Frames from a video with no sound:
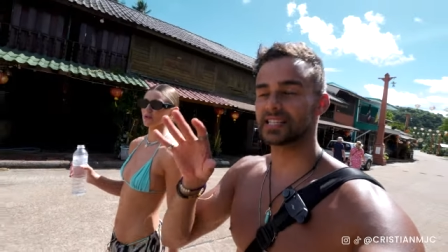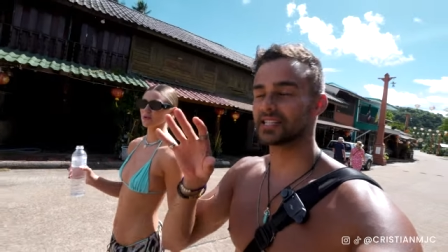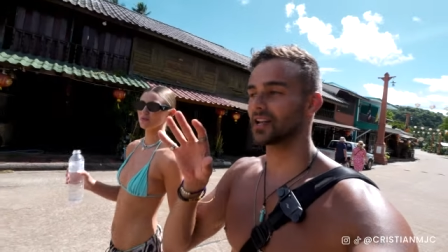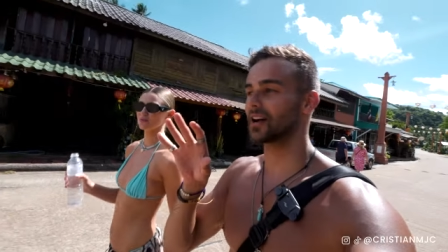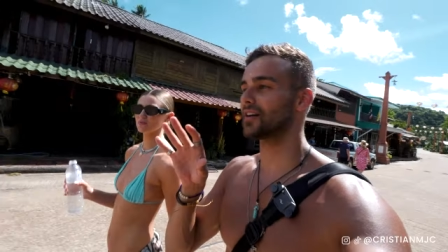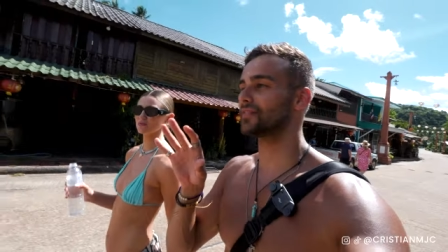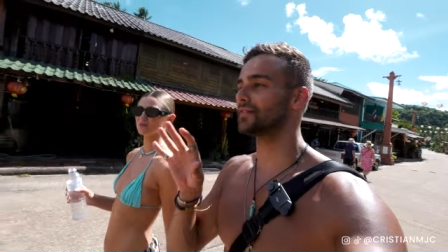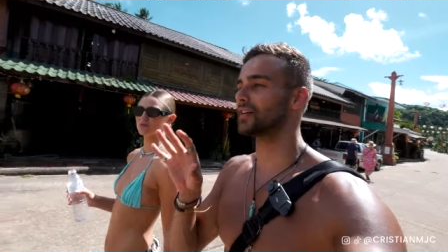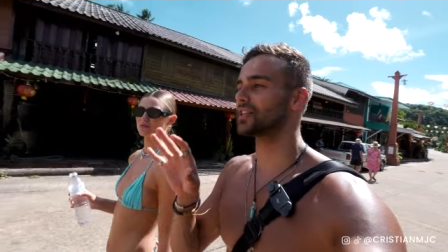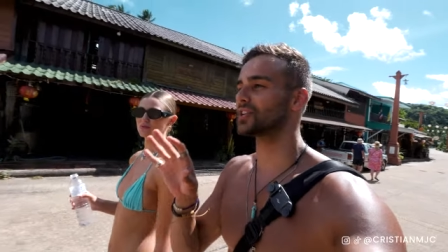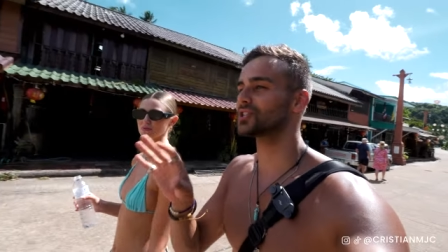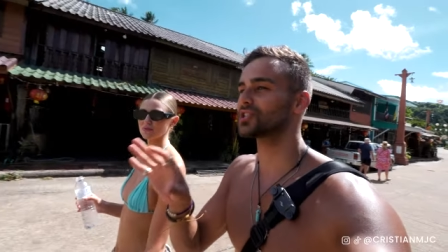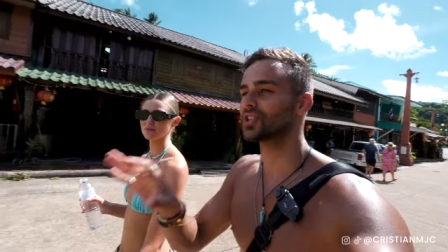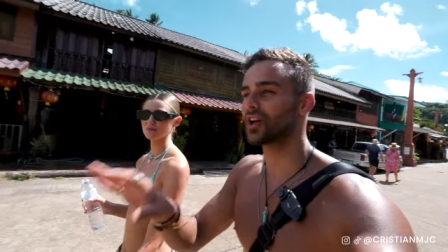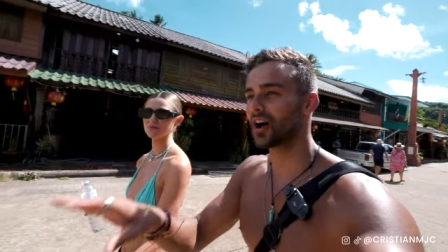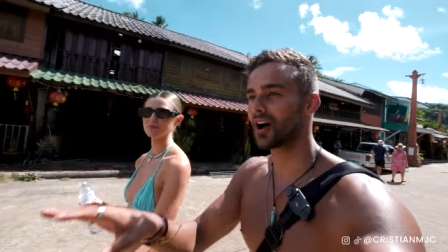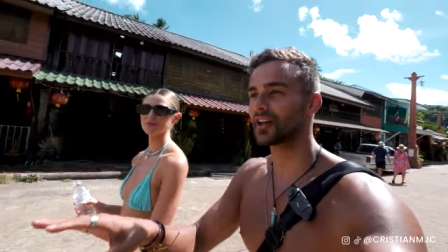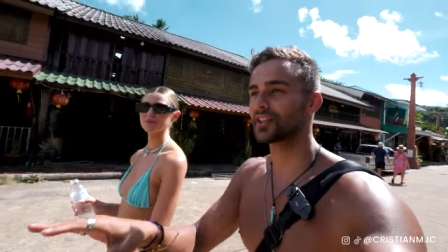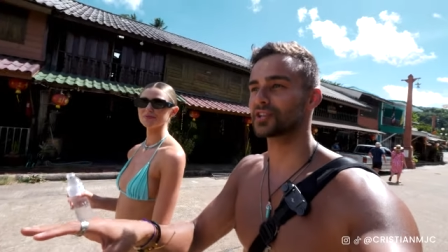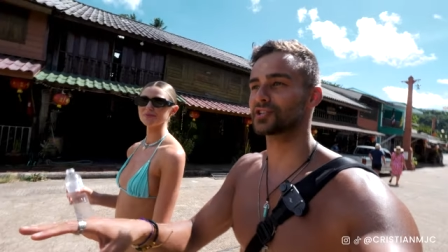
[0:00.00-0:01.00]
stuff at the
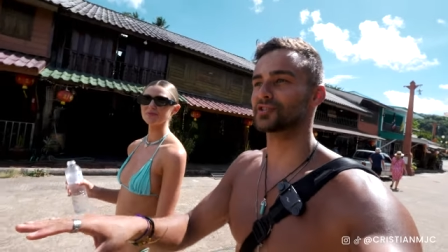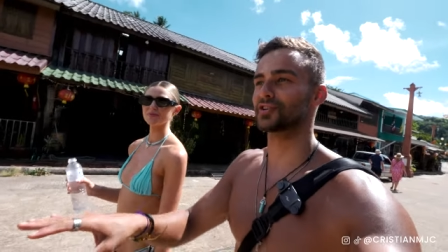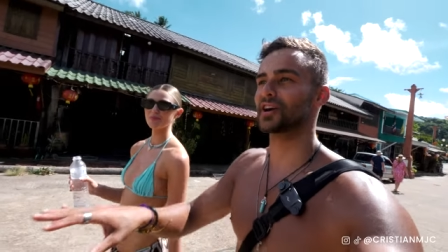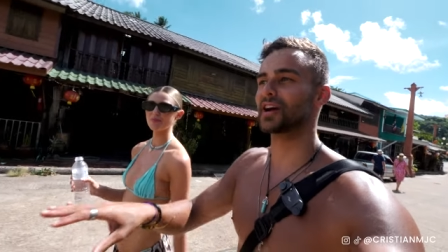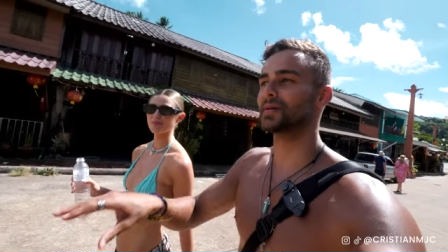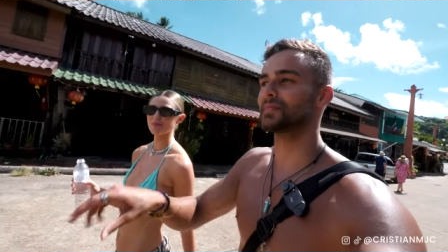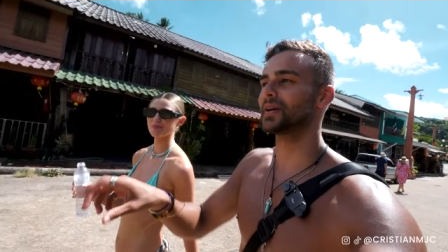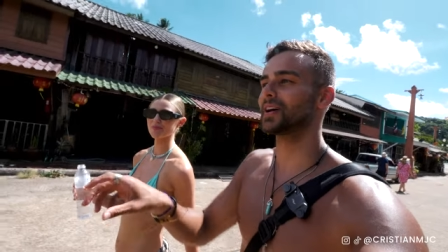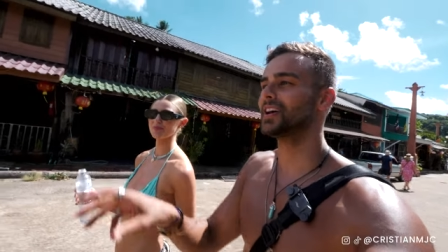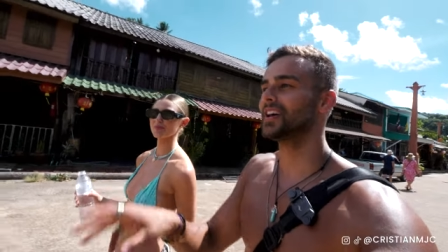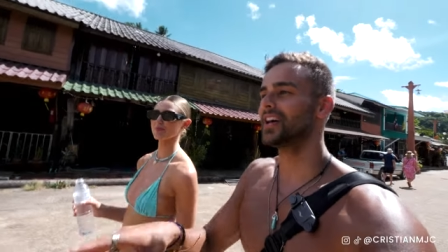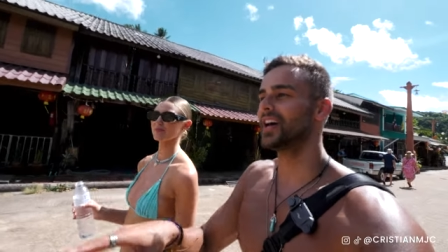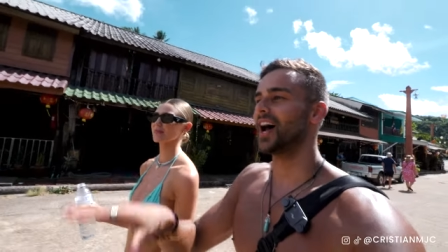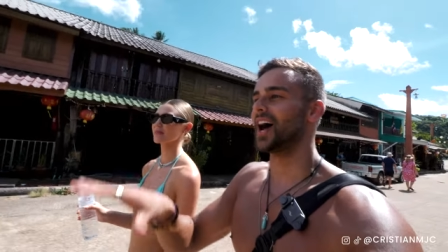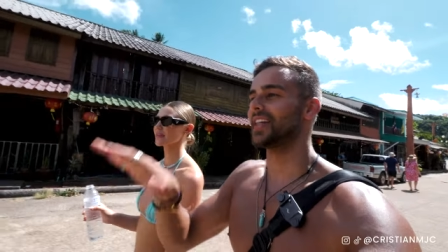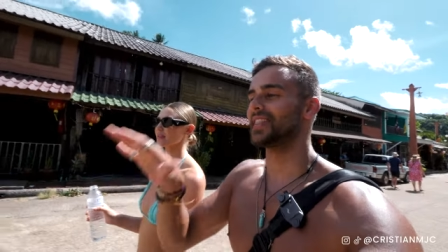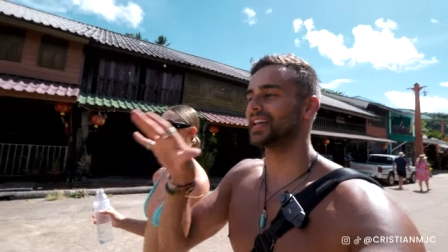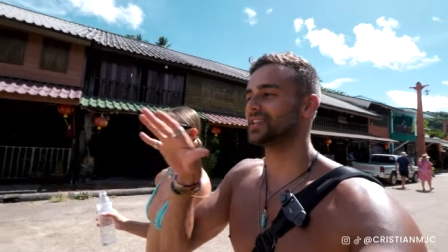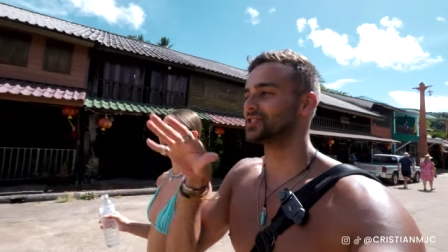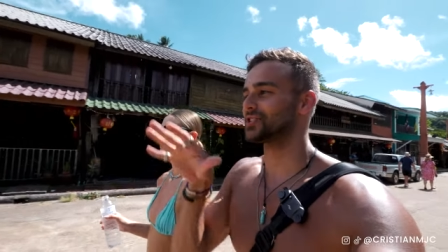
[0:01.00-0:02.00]
start of the trip and then